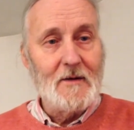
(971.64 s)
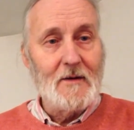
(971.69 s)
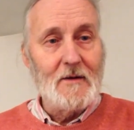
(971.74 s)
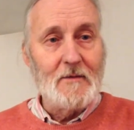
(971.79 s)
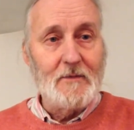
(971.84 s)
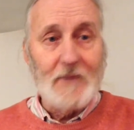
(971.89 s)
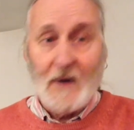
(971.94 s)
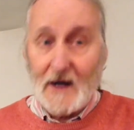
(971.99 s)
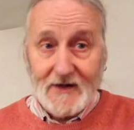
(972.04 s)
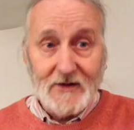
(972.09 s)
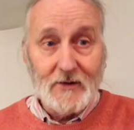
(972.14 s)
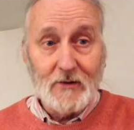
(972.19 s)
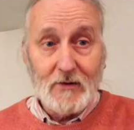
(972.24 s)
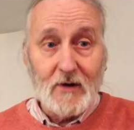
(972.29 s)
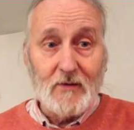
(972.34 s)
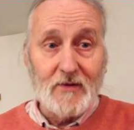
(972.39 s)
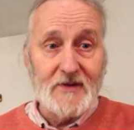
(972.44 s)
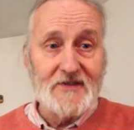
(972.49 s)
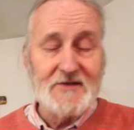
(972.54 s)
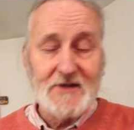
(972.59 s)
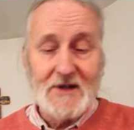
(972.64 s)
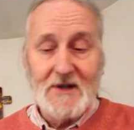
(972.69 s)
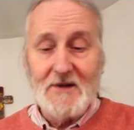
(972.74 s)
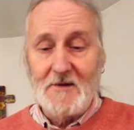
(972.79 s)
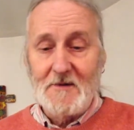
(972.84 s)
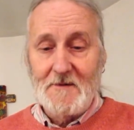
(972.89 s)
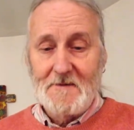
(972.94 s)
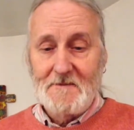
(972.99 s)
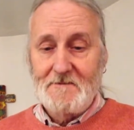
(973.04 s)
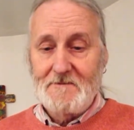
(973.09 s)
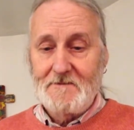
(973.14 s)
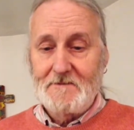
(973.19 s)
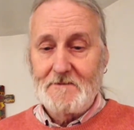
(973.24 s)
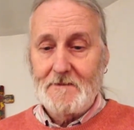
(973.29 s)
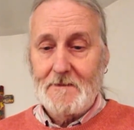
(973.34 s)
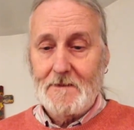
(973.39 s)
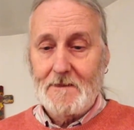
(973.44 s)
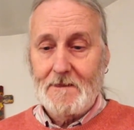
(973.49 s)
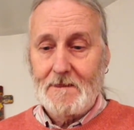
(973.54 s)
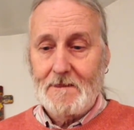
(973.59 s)
but I know it was real.
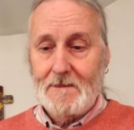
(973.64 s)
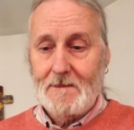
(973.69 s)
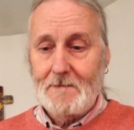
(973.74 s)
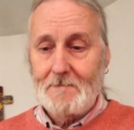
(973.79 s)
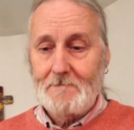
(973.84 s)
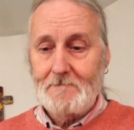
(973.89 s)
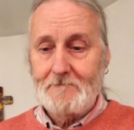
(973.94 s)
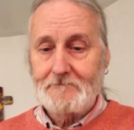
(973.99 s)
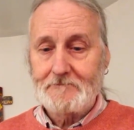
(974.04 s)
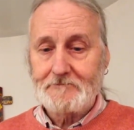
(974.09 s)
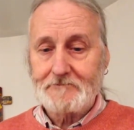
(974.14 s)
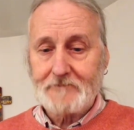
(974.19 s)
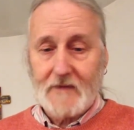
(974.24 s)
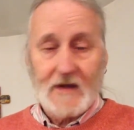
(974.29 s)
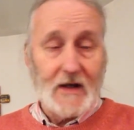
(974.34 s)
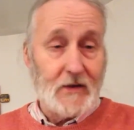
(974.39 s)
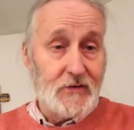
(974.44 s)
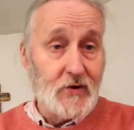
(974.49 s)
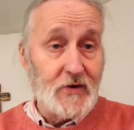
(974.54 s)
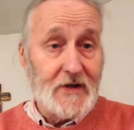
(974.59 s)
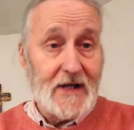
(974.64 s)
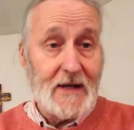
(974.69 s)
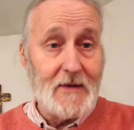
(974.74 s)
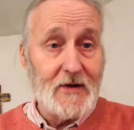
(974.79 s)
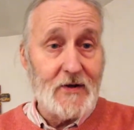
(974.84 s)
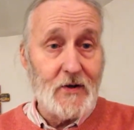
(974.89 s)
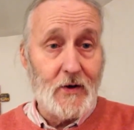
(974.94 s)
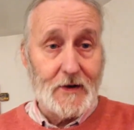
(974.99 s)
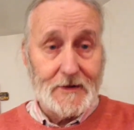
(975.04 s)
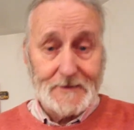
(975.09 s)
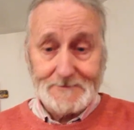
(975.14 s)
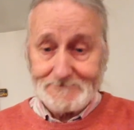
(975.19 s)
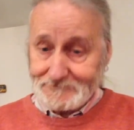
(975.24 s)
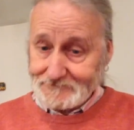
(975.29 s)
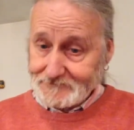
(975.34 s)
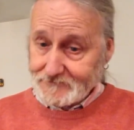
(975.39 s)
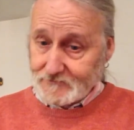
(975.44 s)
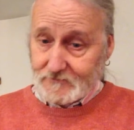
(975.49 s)
Now, don't get me wrong.